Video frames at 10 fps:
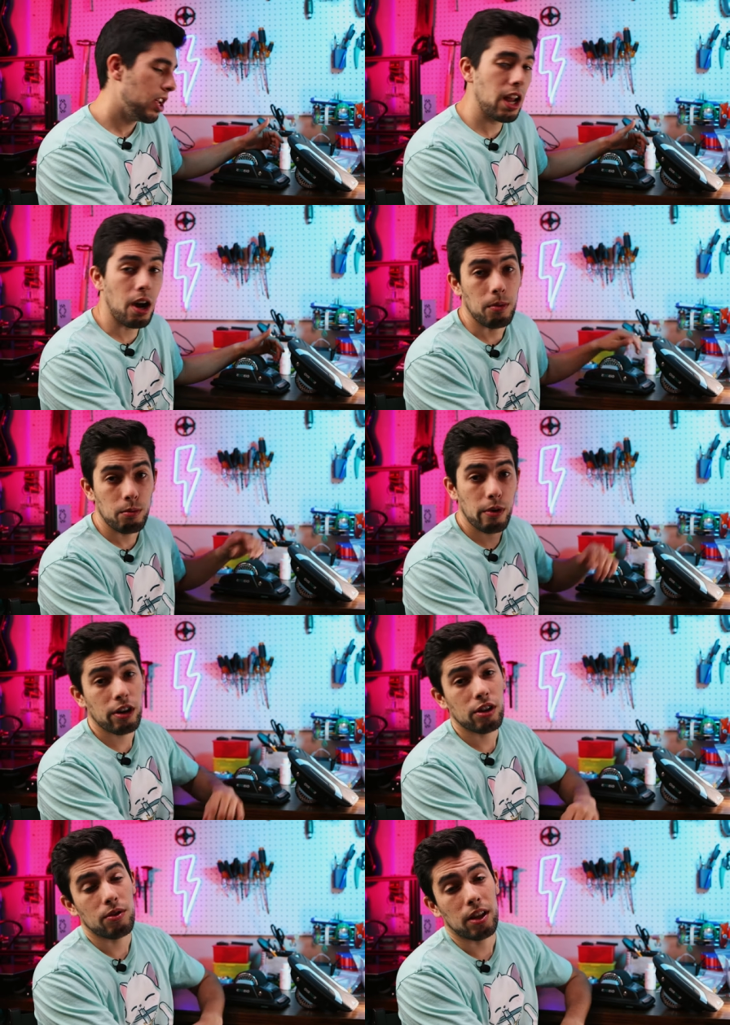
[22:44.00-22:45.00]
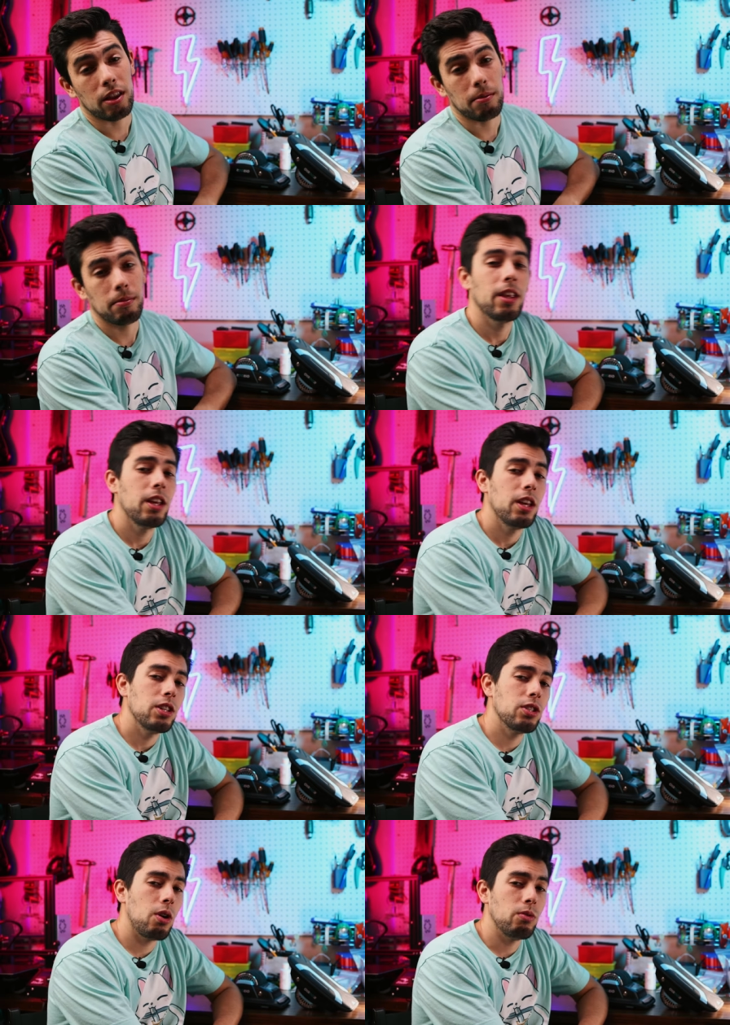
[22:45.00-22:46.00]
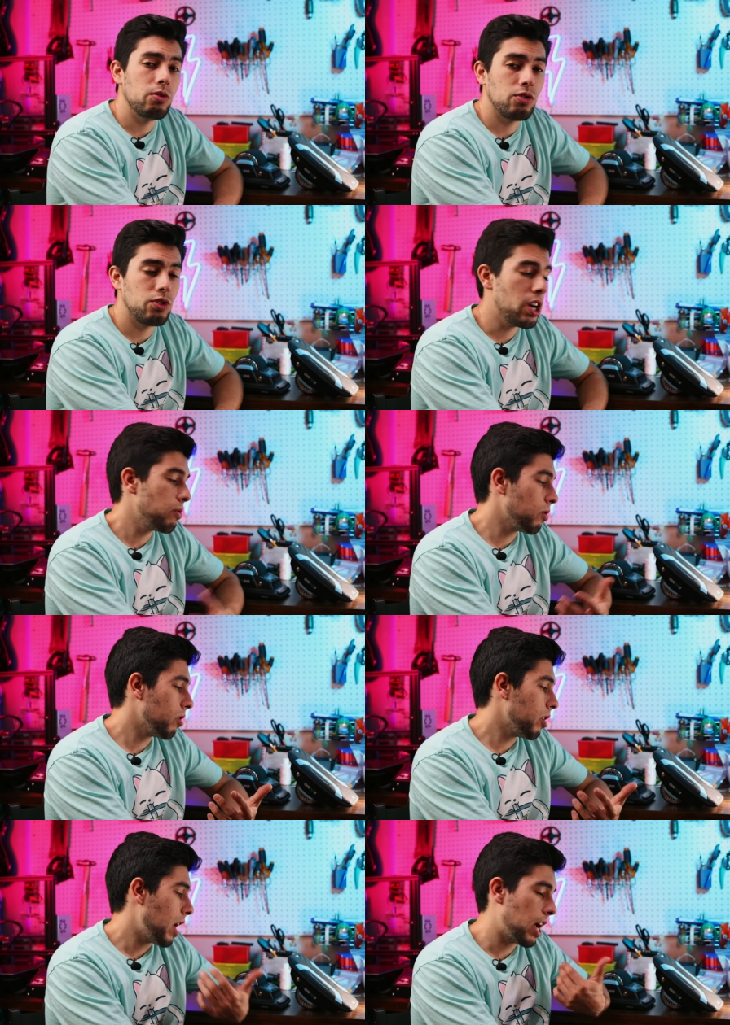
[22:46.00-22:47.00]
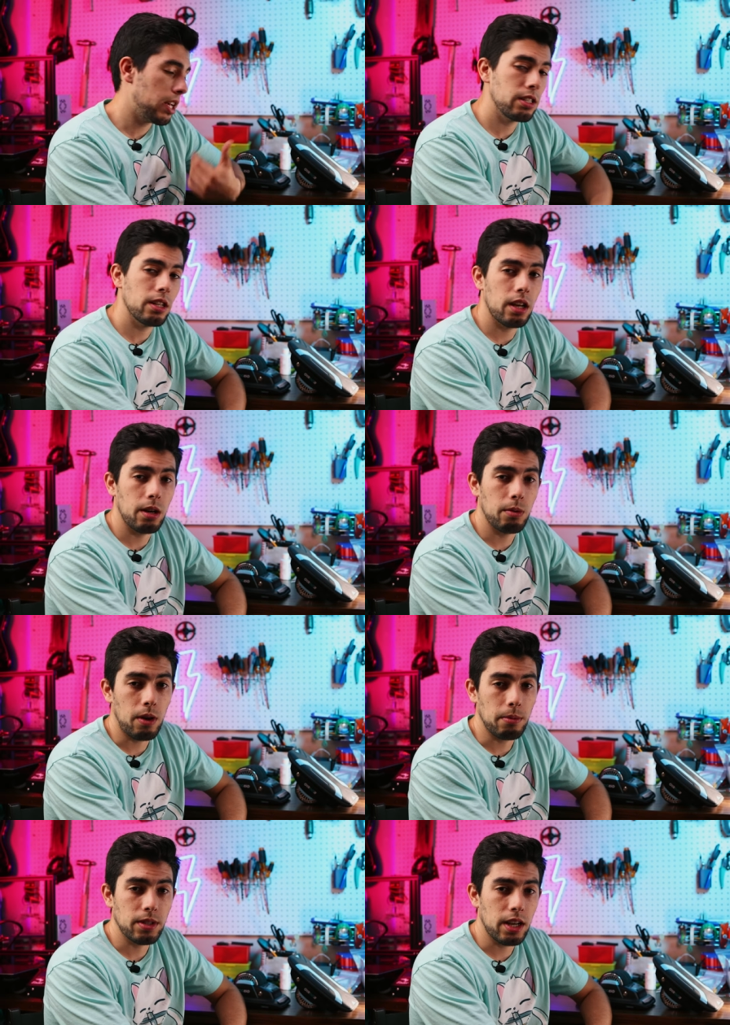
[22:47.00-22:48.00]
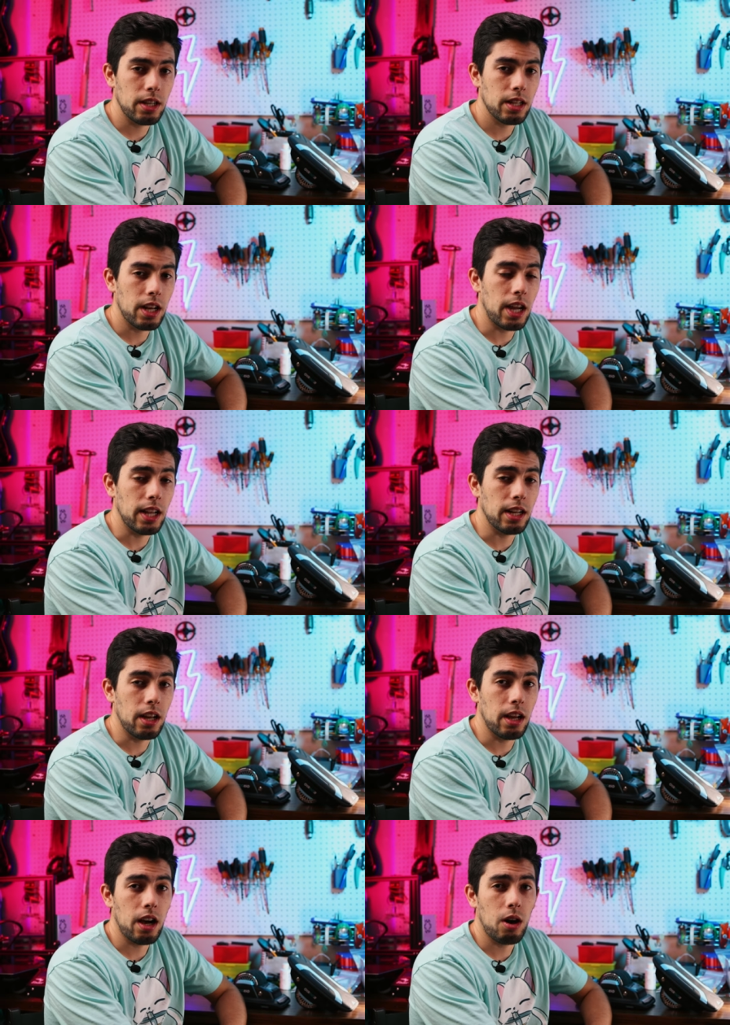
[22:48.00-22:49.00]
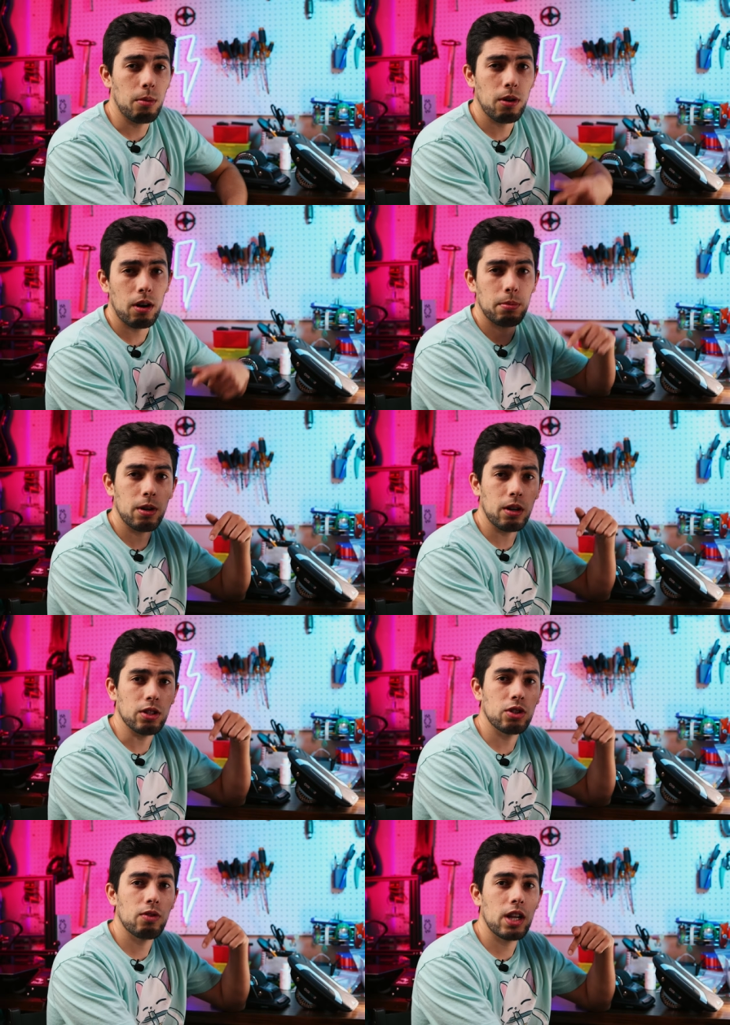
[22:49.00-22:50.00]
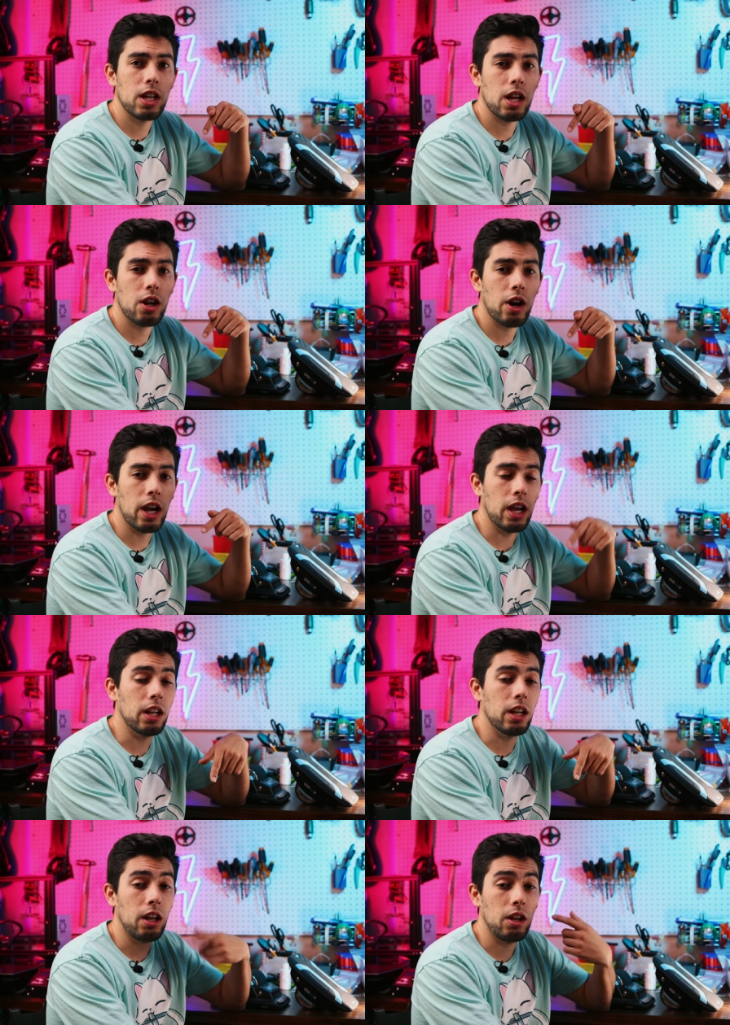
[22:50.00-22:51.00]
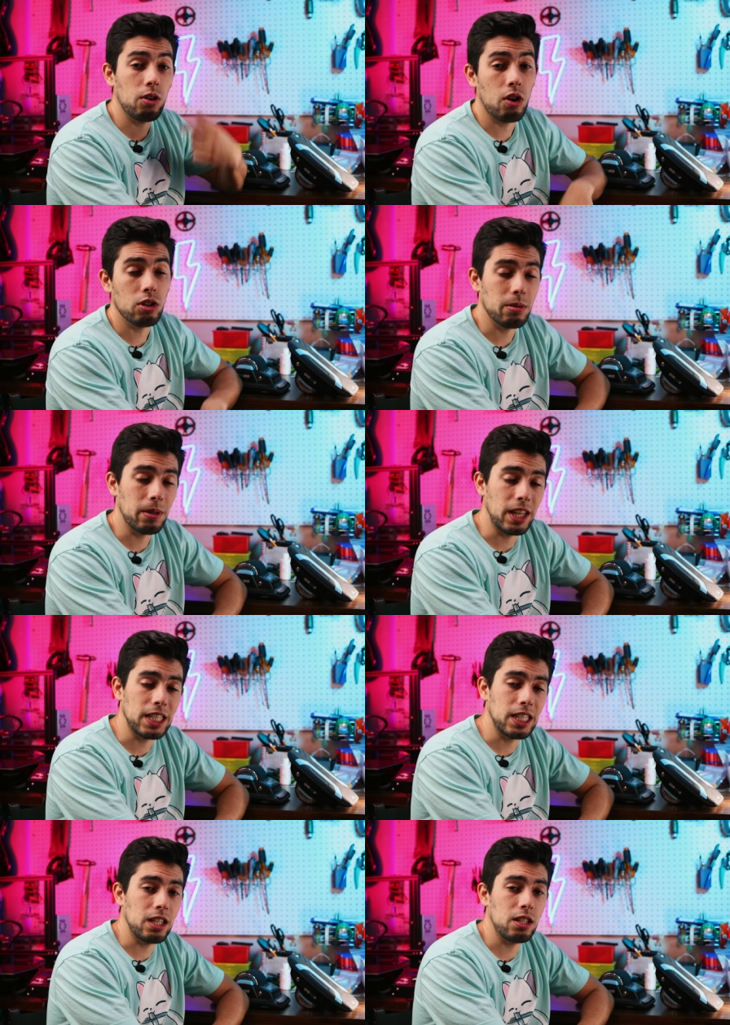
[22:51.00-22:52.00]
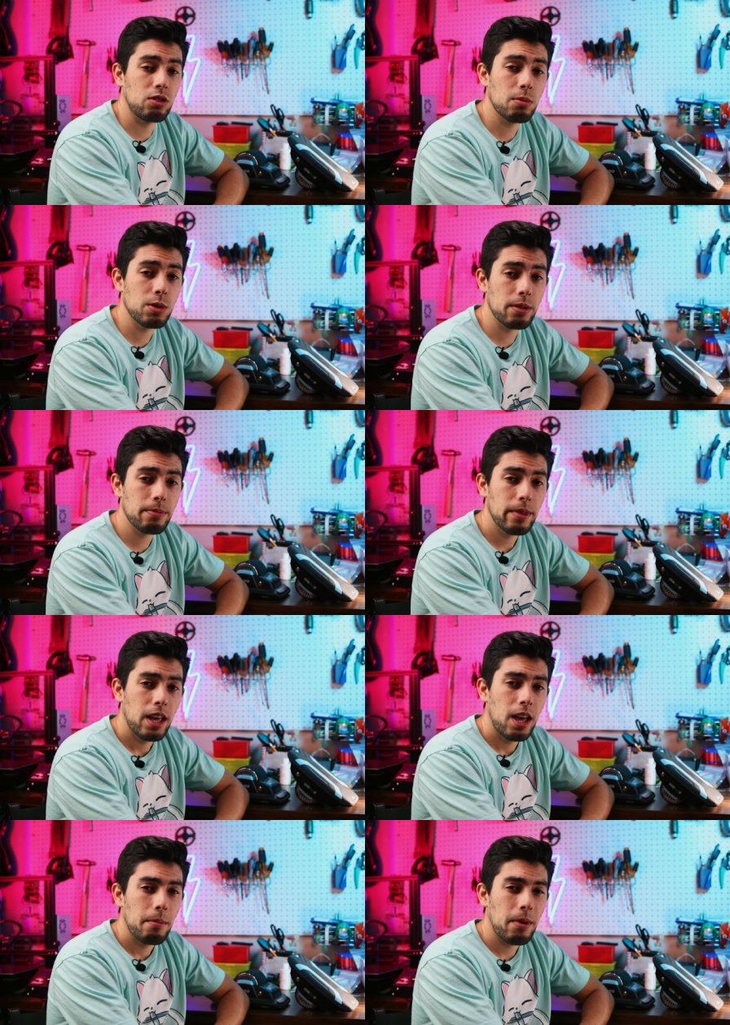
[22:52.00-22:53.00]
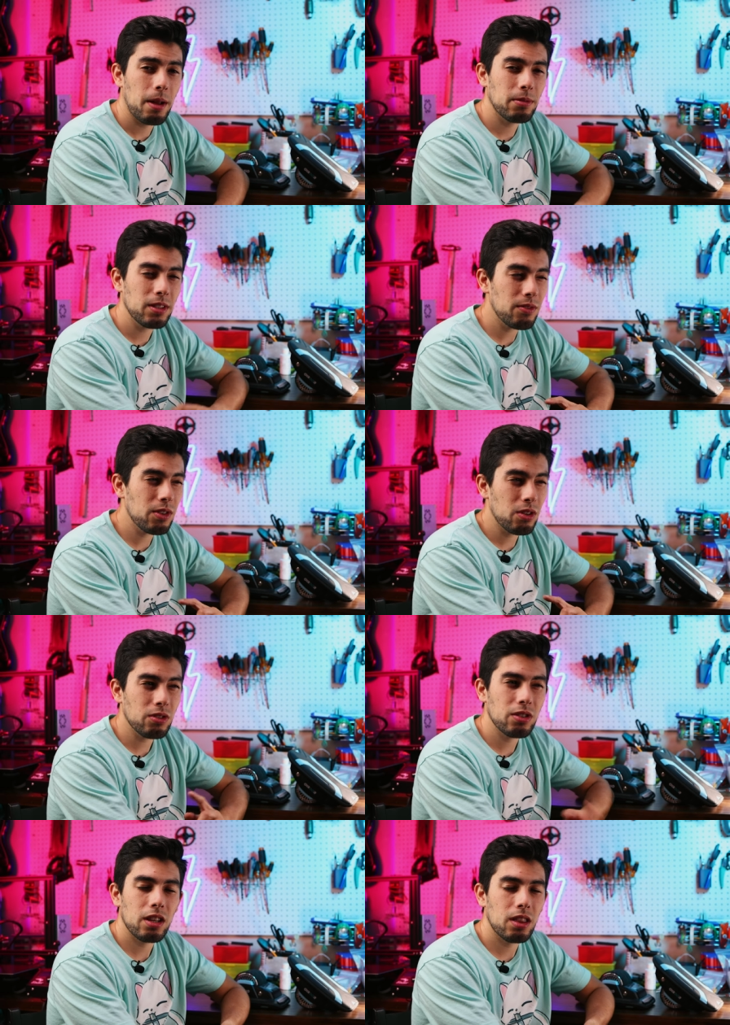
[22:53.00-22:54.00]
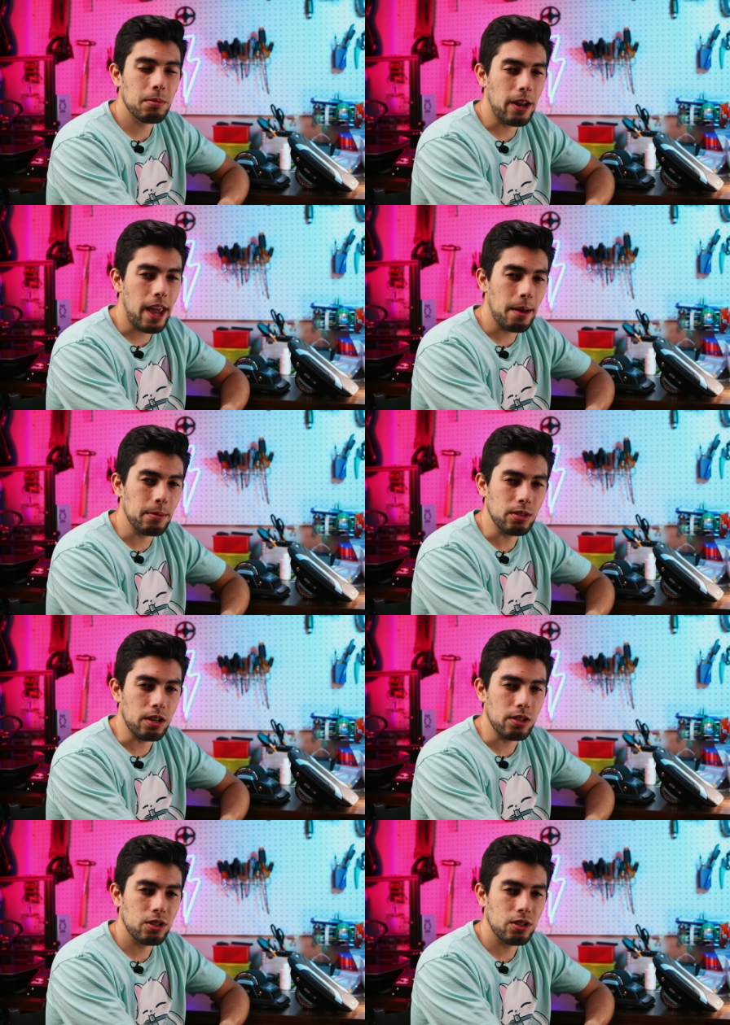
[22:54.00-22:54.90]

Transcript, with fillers: Now, where can you get them? So, Gyroor has a website, and uh, I'll probably put it on the screen here, and it'll also be linked in the description. But I believe you can also get them on Amazon.